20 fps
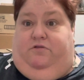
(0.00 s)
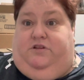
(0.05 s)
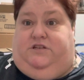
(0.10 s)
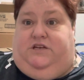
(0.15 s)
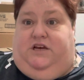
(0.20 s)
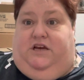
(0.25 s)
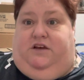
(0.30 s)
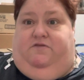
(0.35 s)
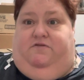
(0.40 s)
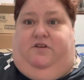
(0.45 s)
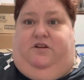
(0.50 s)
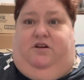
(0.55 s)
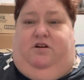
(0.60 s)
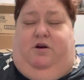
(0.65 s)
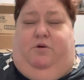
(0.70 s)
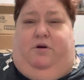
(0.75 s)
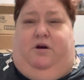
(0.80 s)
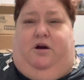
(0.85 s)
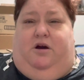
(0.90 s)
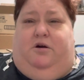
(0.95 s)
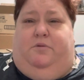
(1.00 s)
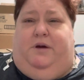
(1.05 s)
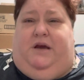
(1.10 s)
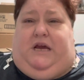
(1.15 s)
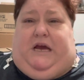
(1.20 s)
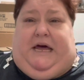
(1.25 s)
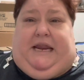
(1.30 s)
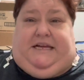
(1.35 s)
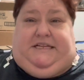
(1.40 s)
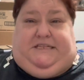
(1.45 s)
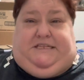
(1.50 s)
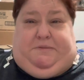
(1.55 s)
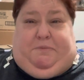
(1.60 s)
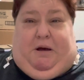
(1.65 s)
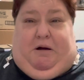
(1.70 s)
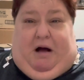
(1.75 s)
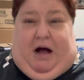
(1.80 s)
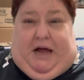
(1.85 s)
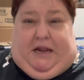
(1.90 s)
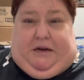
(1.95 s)
second video, I went, oh my God, I could
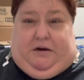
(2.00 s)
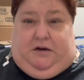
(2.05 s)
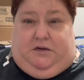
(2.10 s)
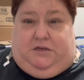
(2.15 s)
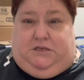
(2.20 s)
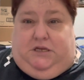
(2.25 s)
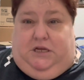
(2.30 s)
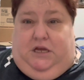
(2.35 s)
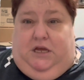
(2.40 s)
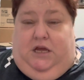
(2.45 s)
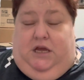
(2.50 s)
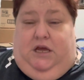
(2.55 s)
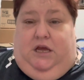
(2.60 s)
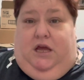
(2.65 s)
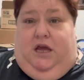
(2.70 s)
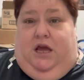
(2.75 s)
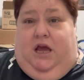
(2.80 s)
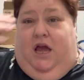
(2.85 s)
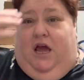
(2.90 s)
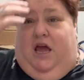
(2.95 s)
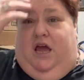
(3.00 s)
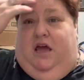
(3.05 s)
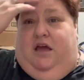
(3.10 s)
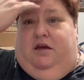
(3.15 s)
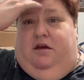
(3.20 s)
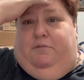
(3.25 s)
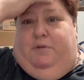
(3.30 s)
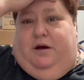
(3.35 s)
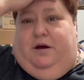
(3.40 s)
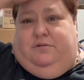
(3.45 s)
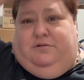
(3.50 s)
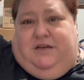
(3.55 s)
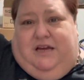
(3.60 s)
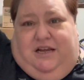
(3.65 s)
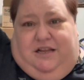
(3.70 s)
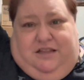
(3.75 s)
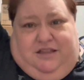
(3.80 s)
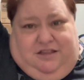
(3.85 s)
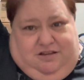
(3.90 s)
smell hot dogs. And Mom's like,